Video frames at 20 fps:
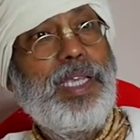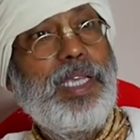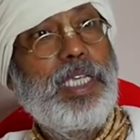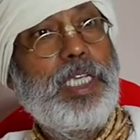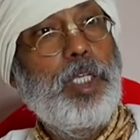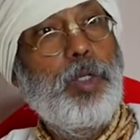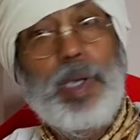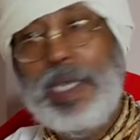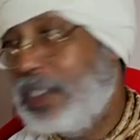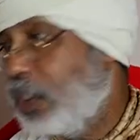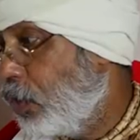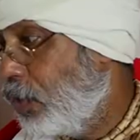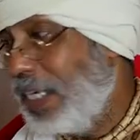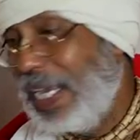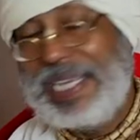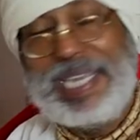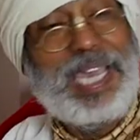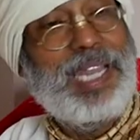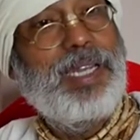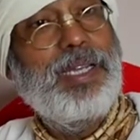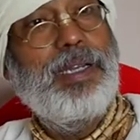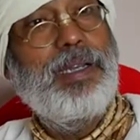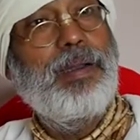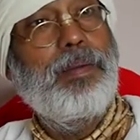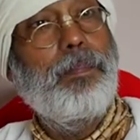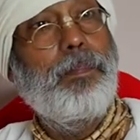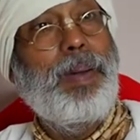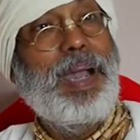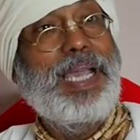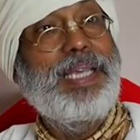he was taken
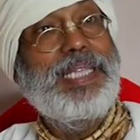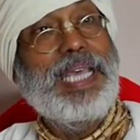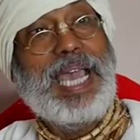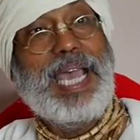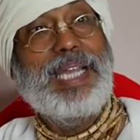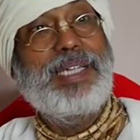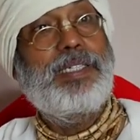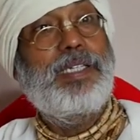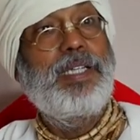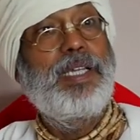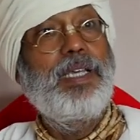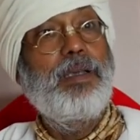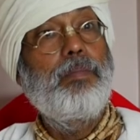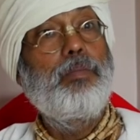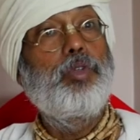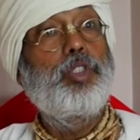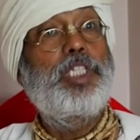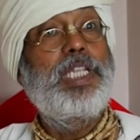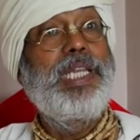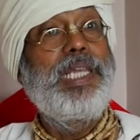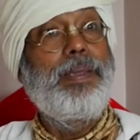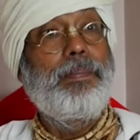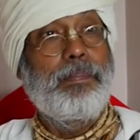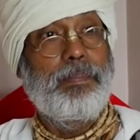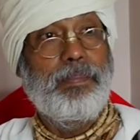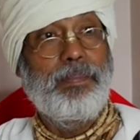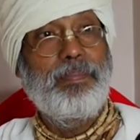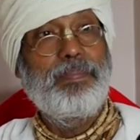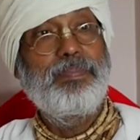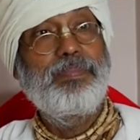by that
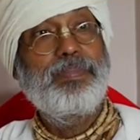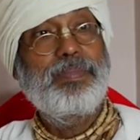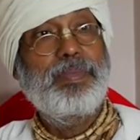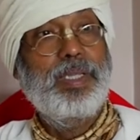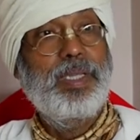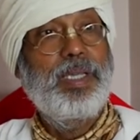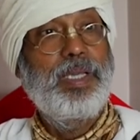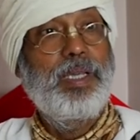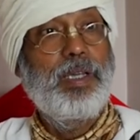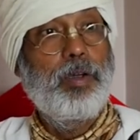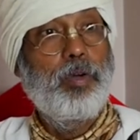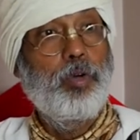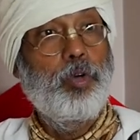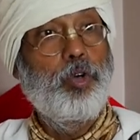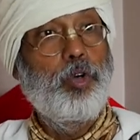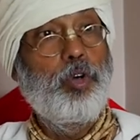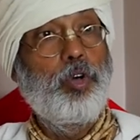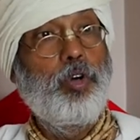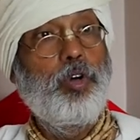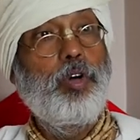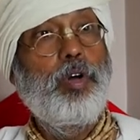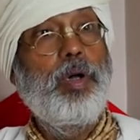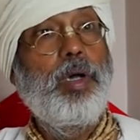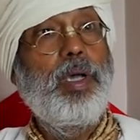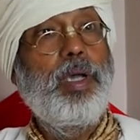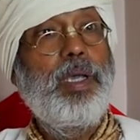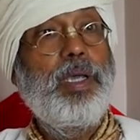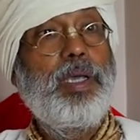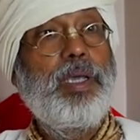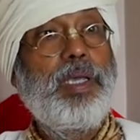Muslim who
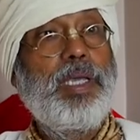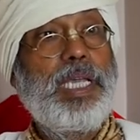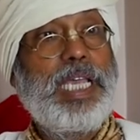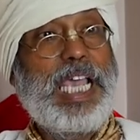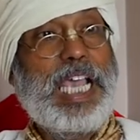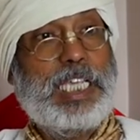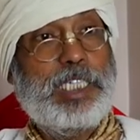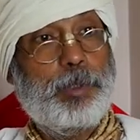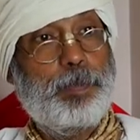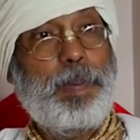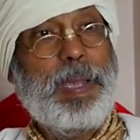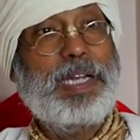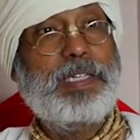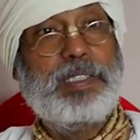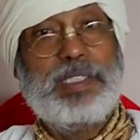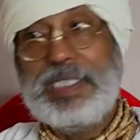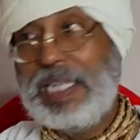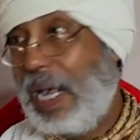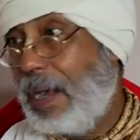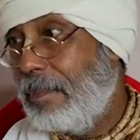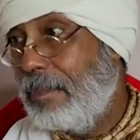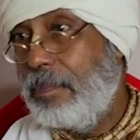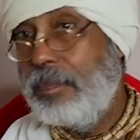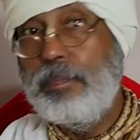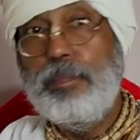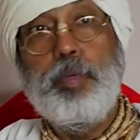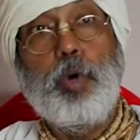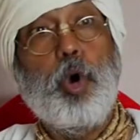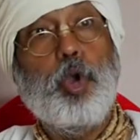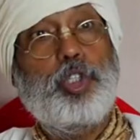expect some
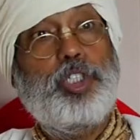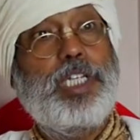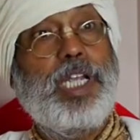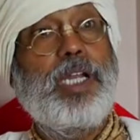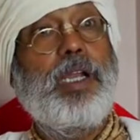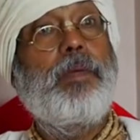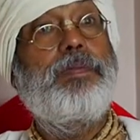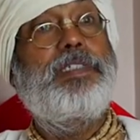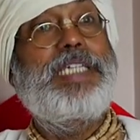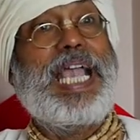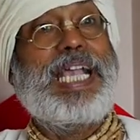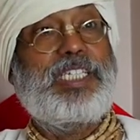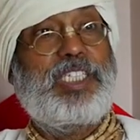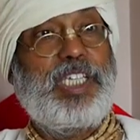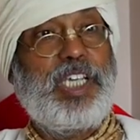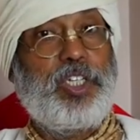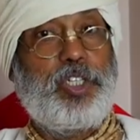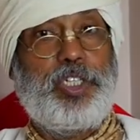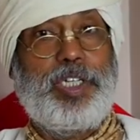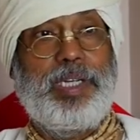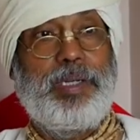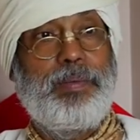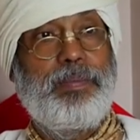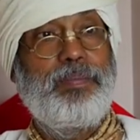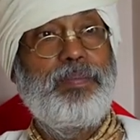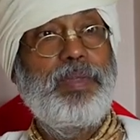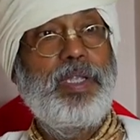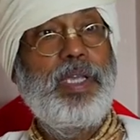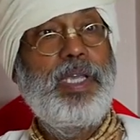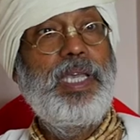portion of taxation.
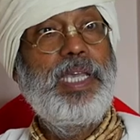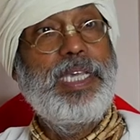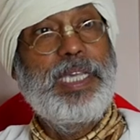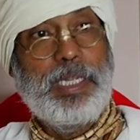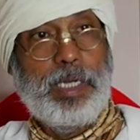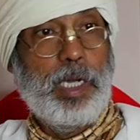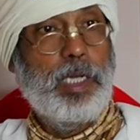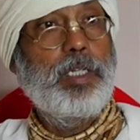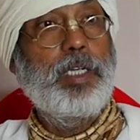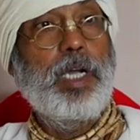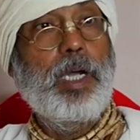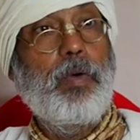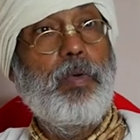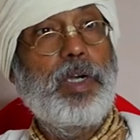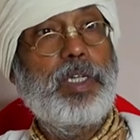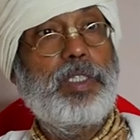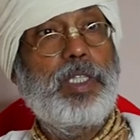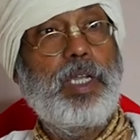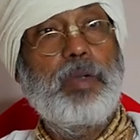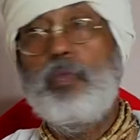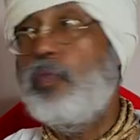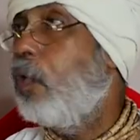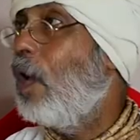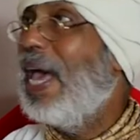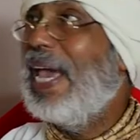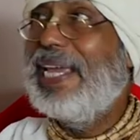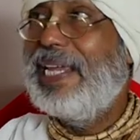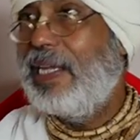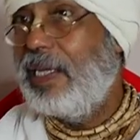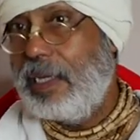Hiranya Govardhan
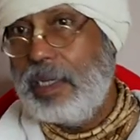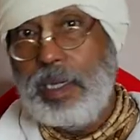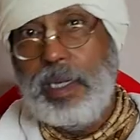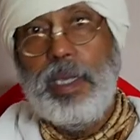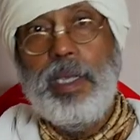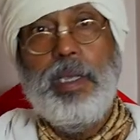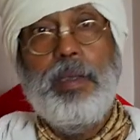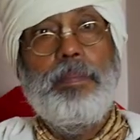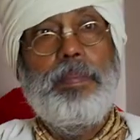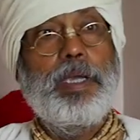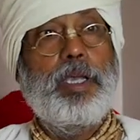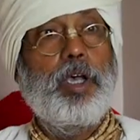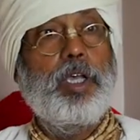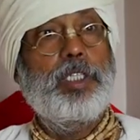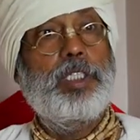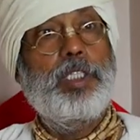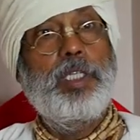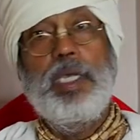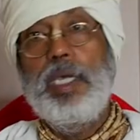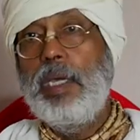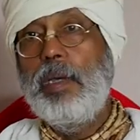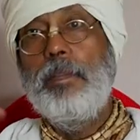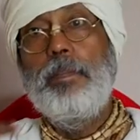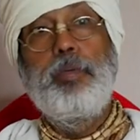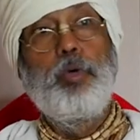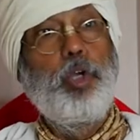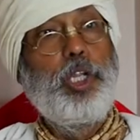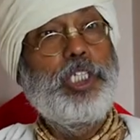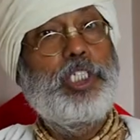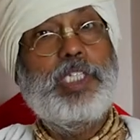flying because
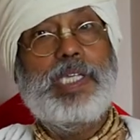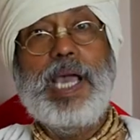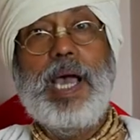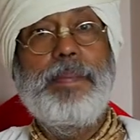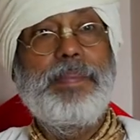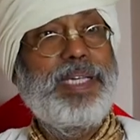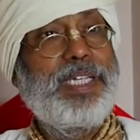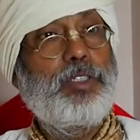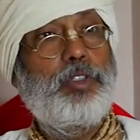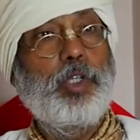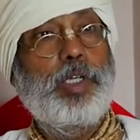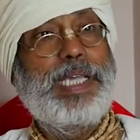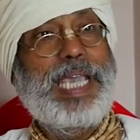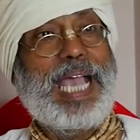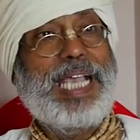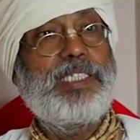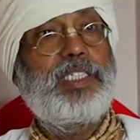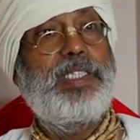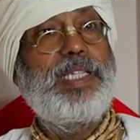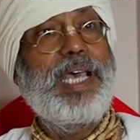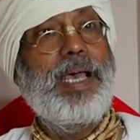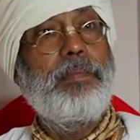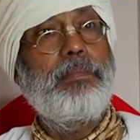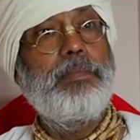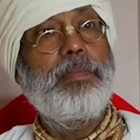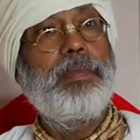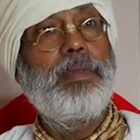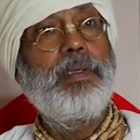police coming to catch them.